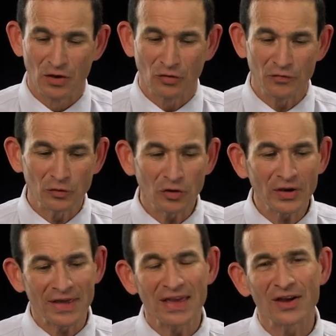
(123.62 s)
So if you
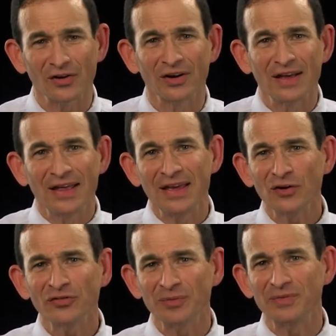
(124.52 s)
look here,
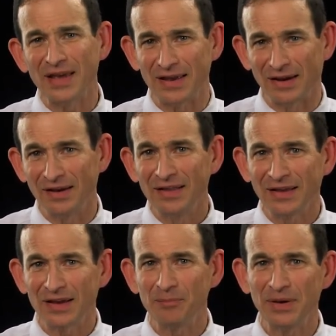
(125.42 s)
here's some data
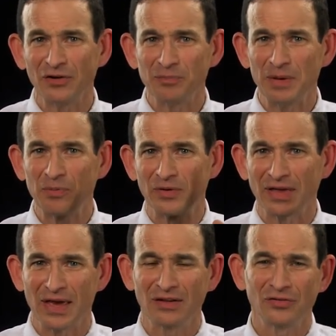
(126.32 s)
that compares people with
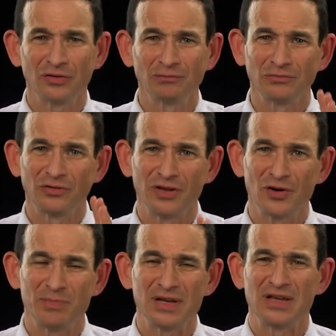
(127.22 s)
cancer, C
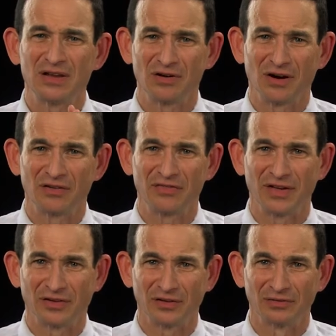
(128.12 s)
O P D, and heart
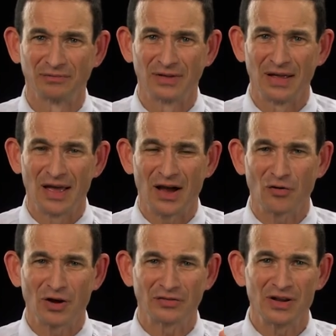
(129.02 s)
failure
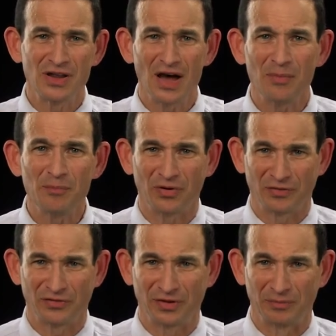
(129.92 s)
across a number
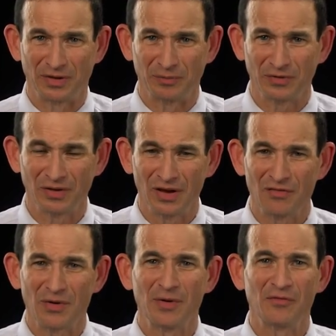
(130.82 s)
of symptoms
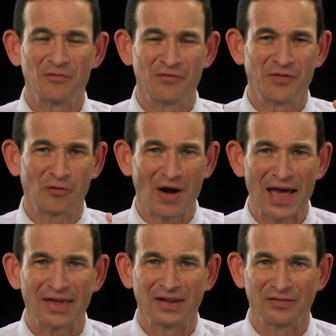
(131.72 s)
from a
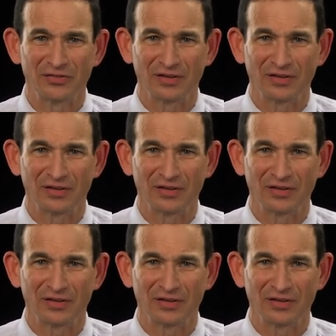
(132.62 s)
variety of